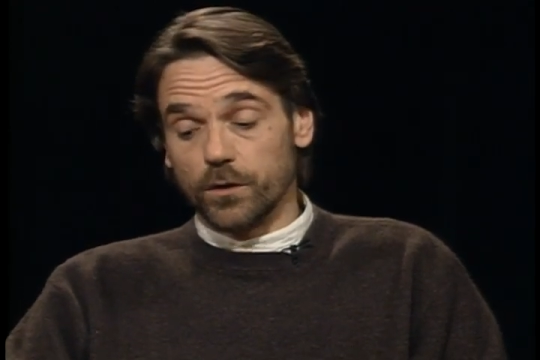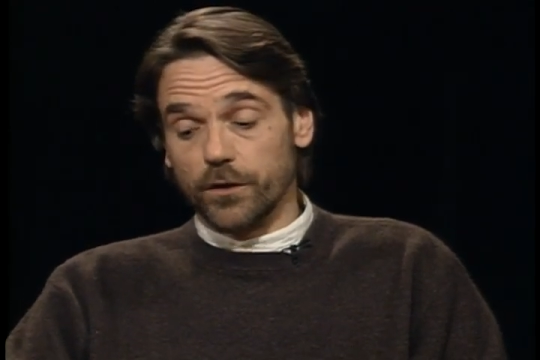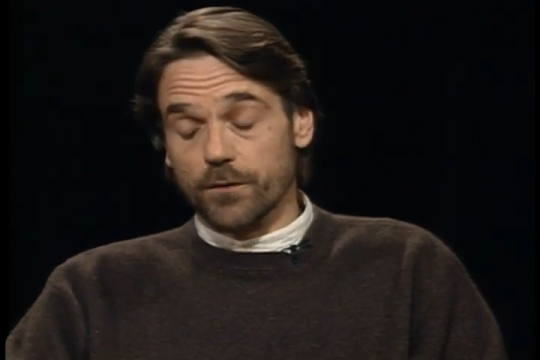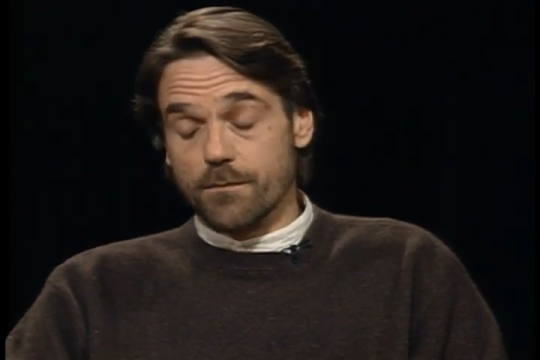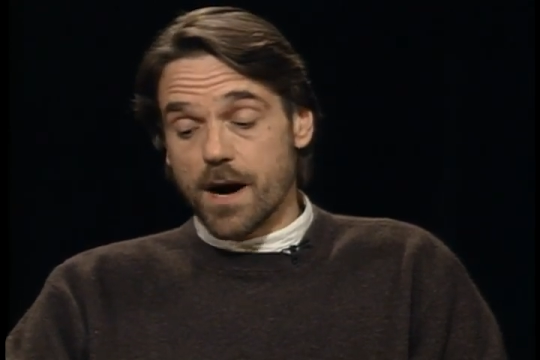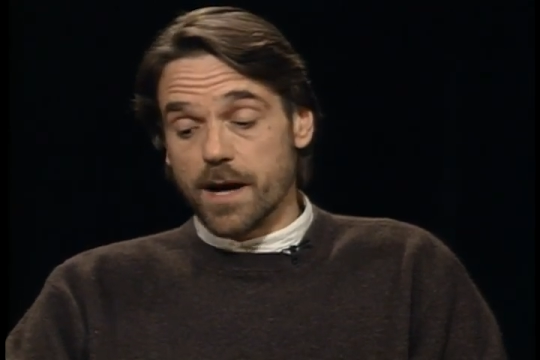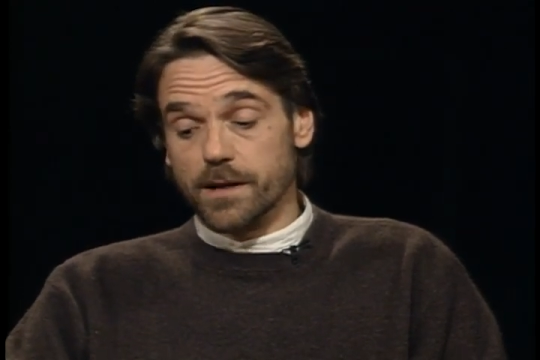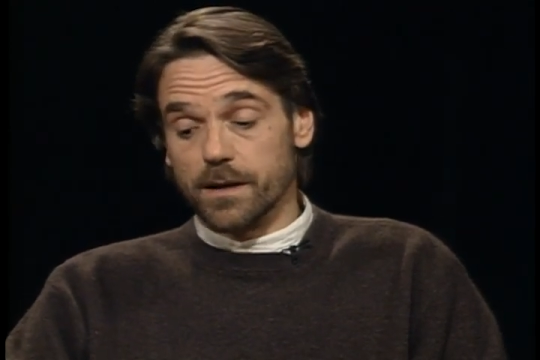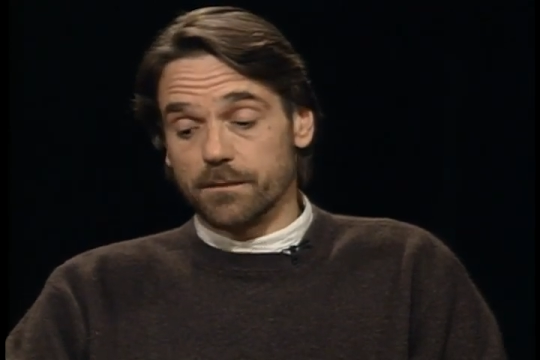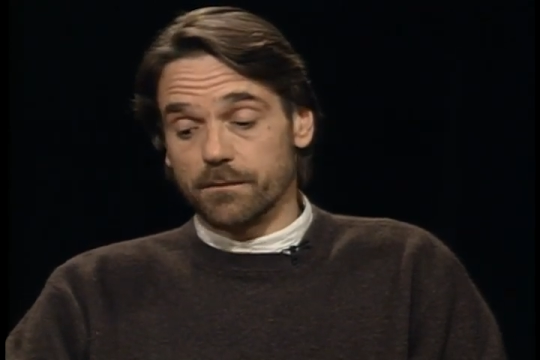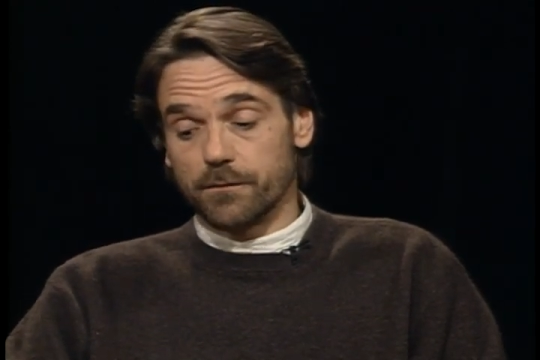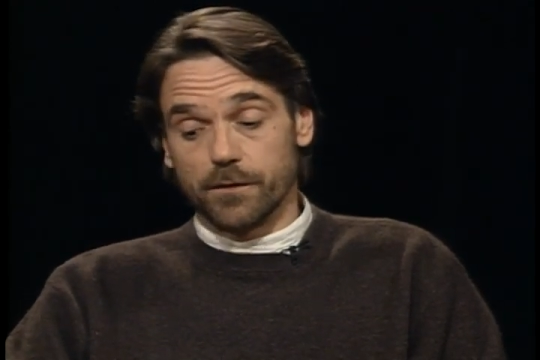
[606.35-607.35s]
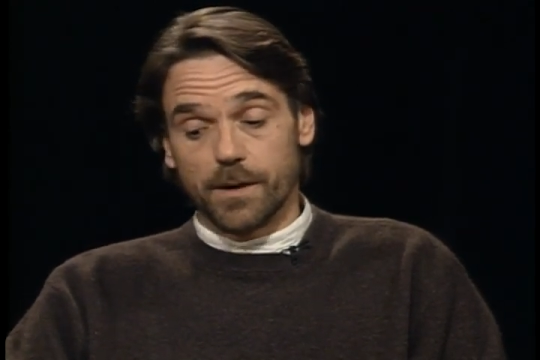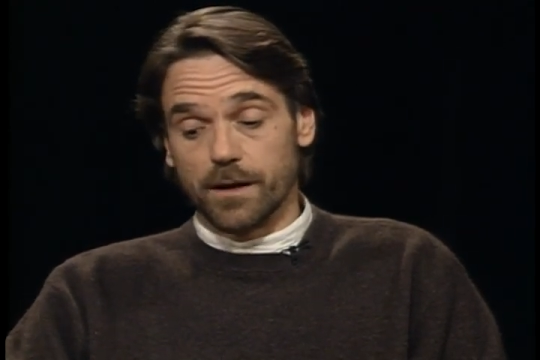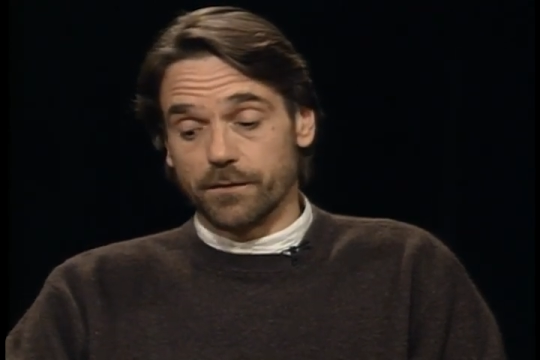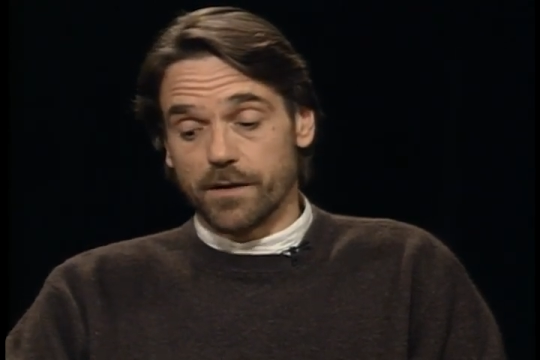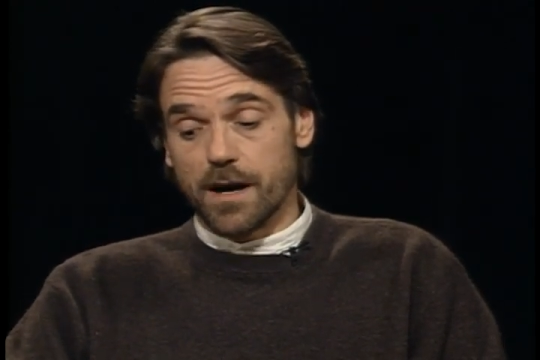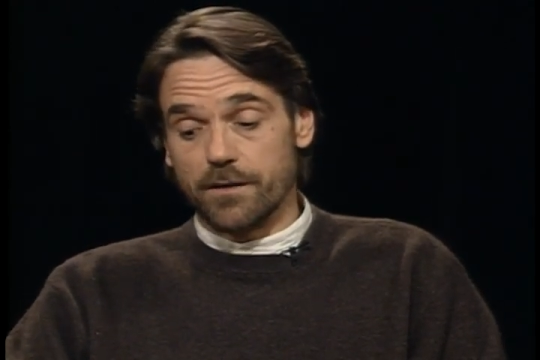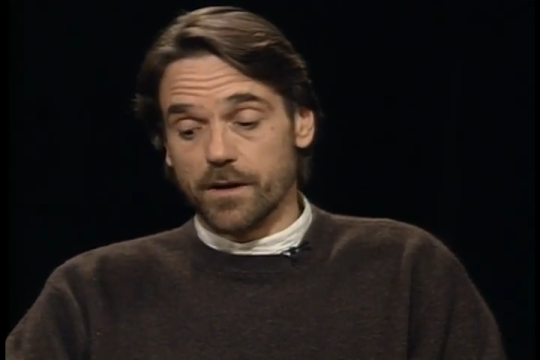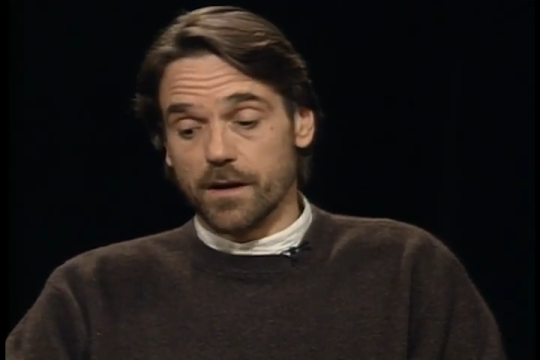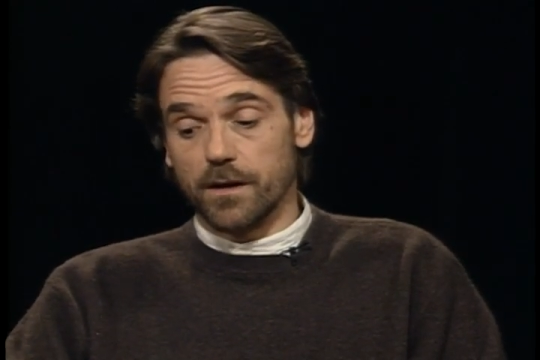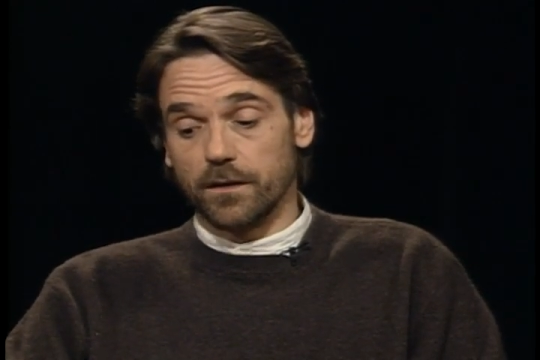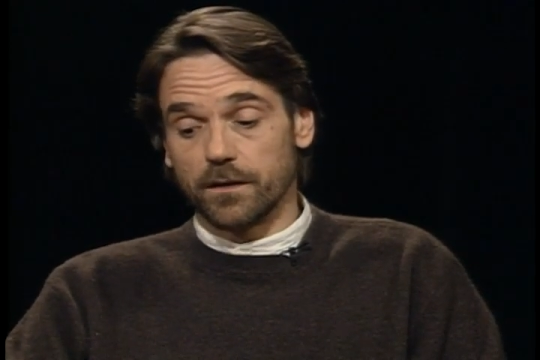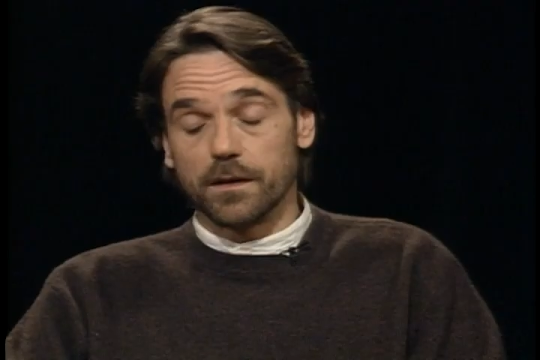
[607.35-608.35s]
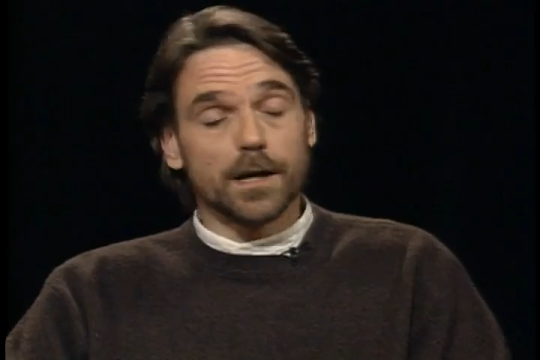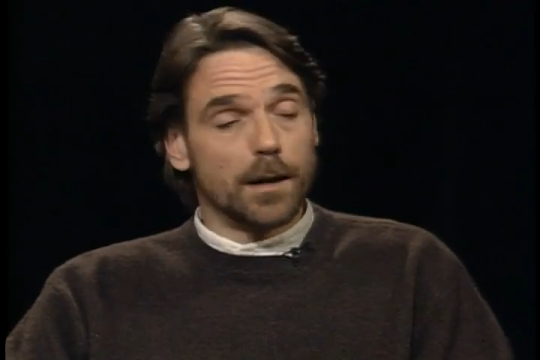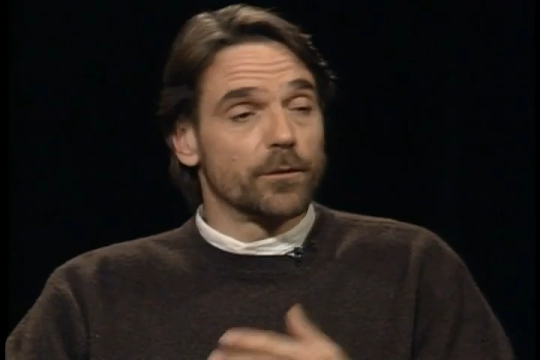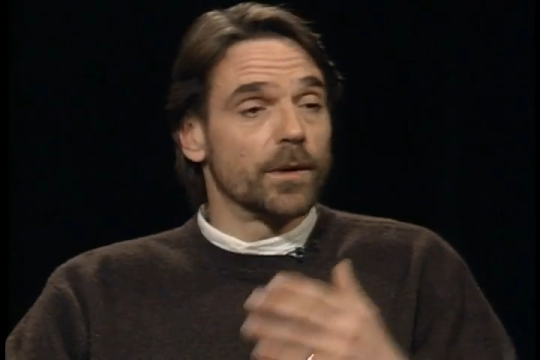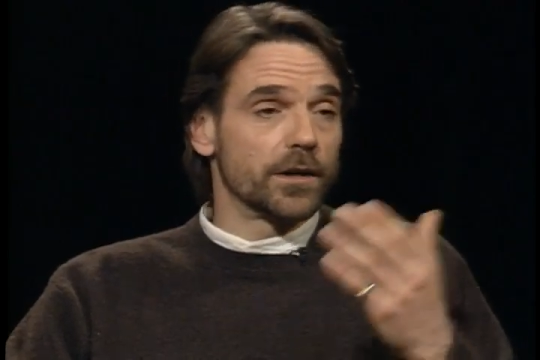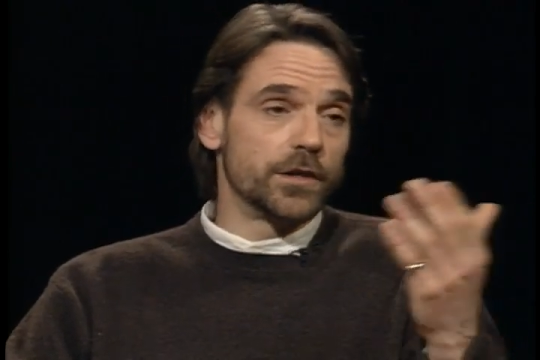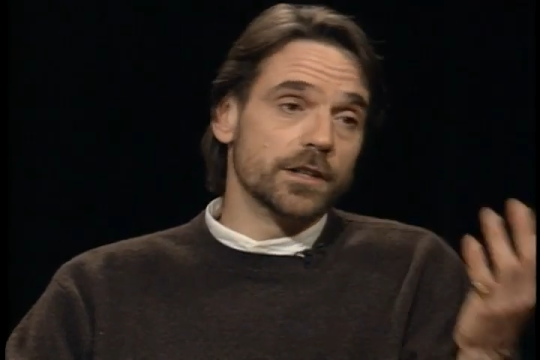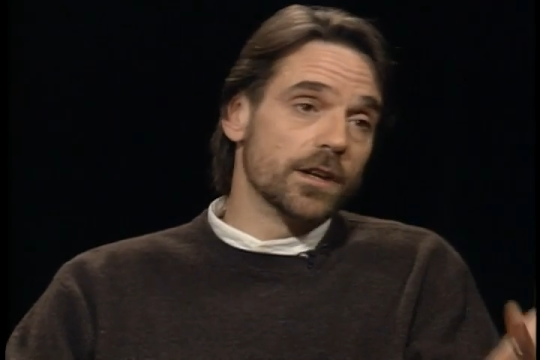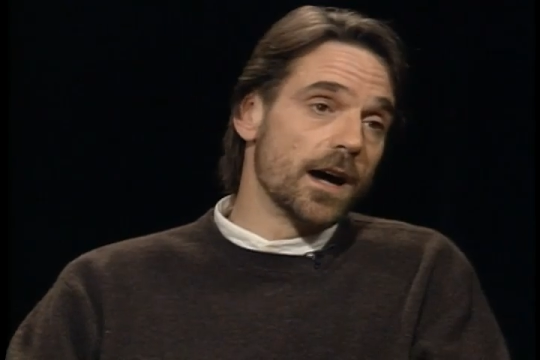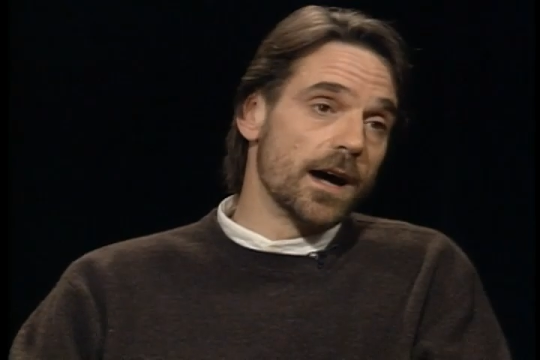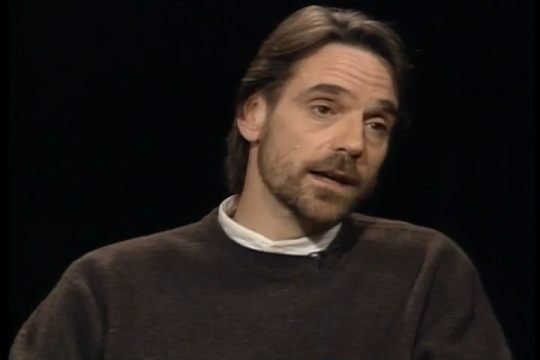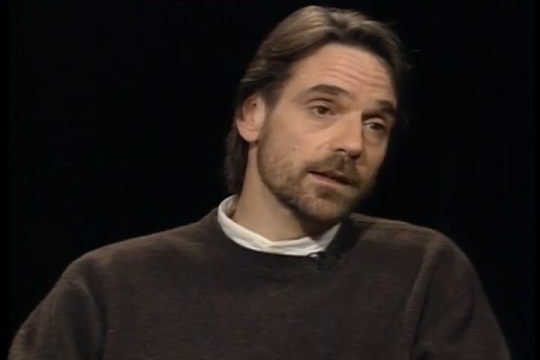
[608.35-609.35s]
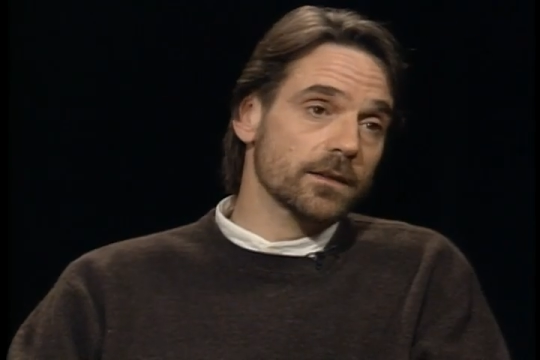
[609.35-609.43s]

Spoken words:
He's a miner for about 5 years. Comes back, she dies